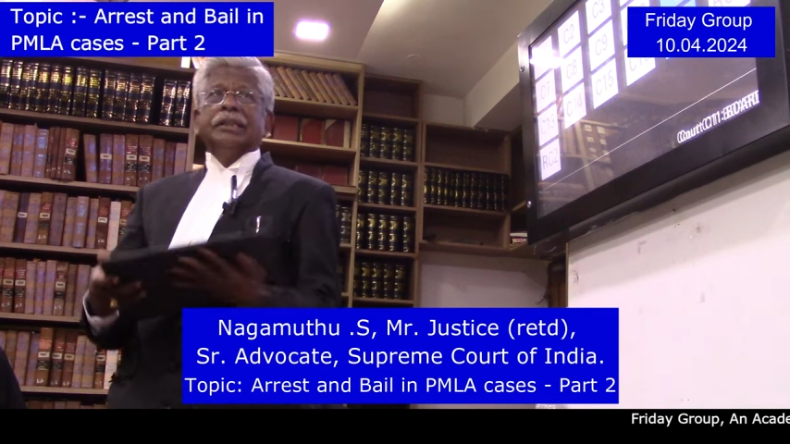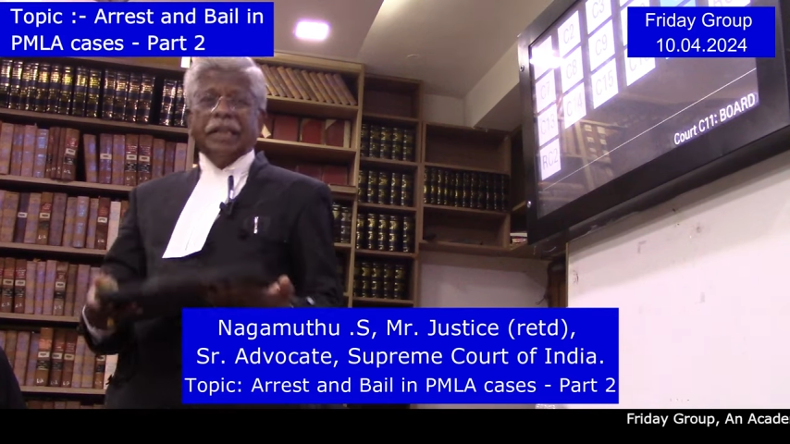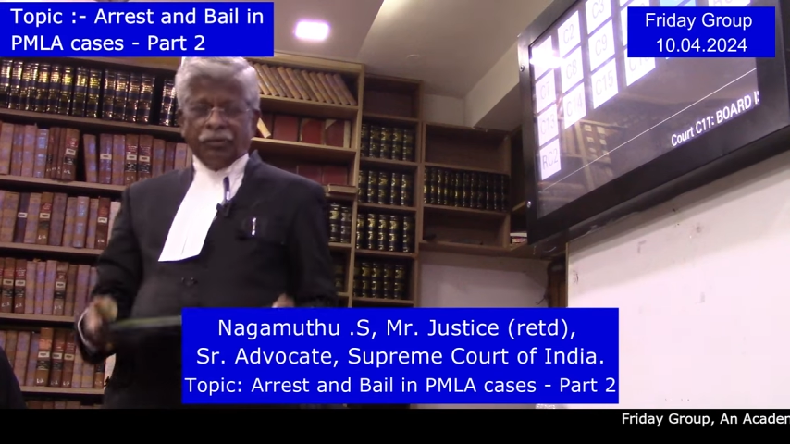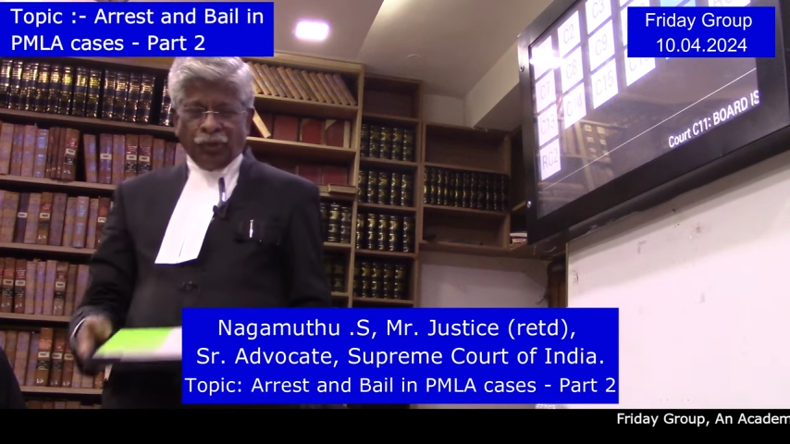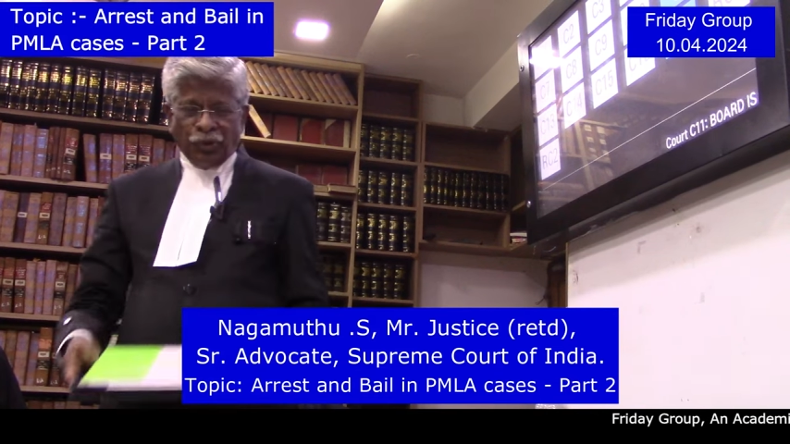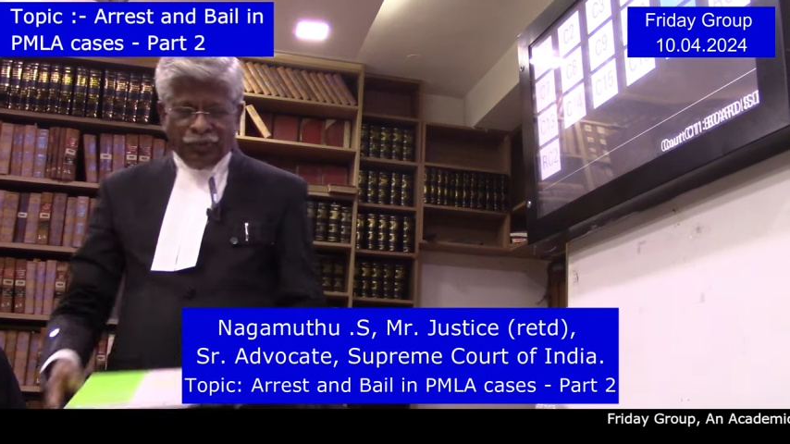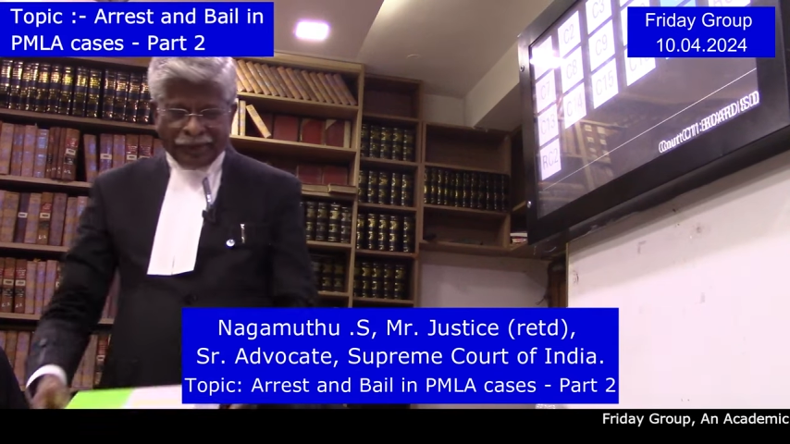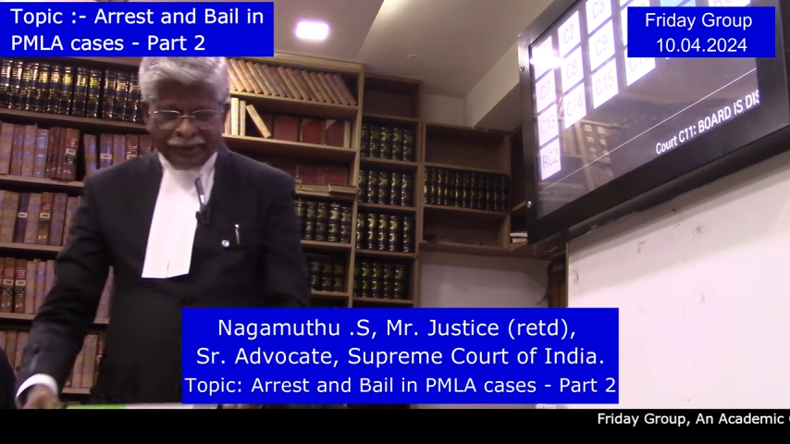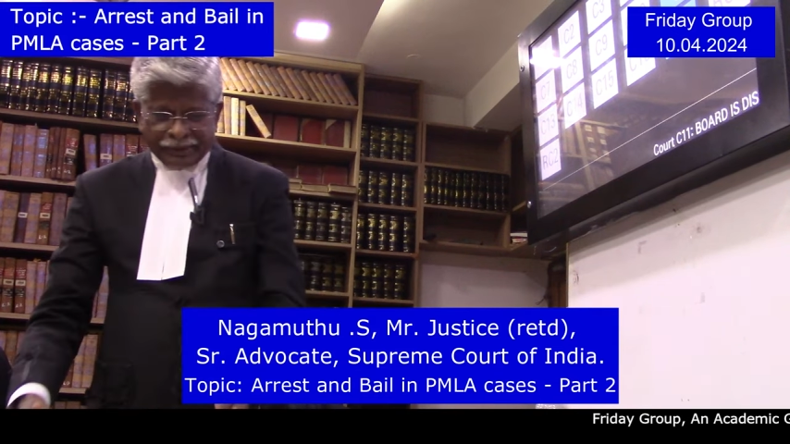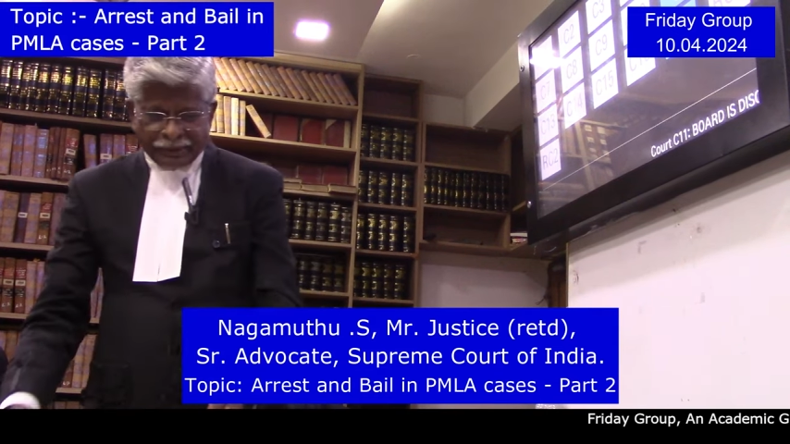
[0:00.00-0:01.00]
Therefore,
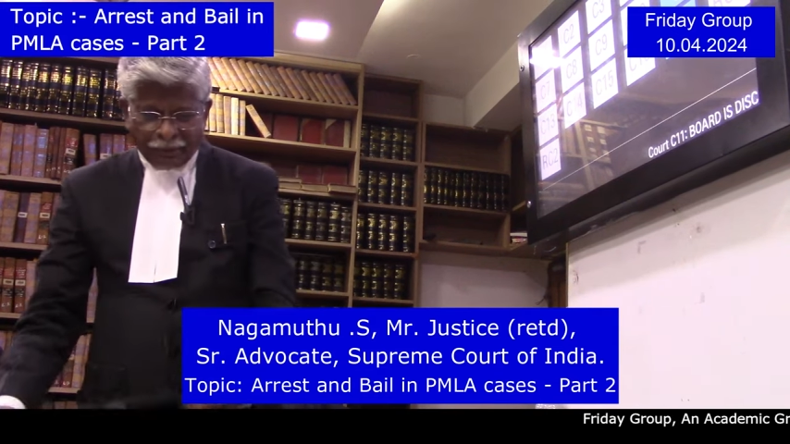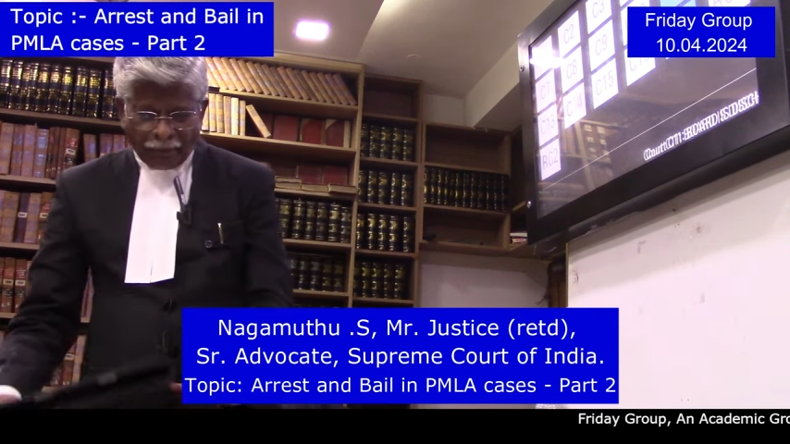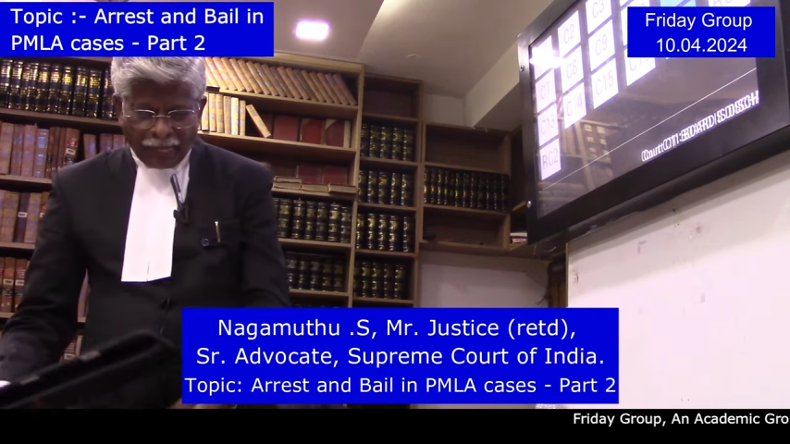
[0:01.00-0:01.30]
friends,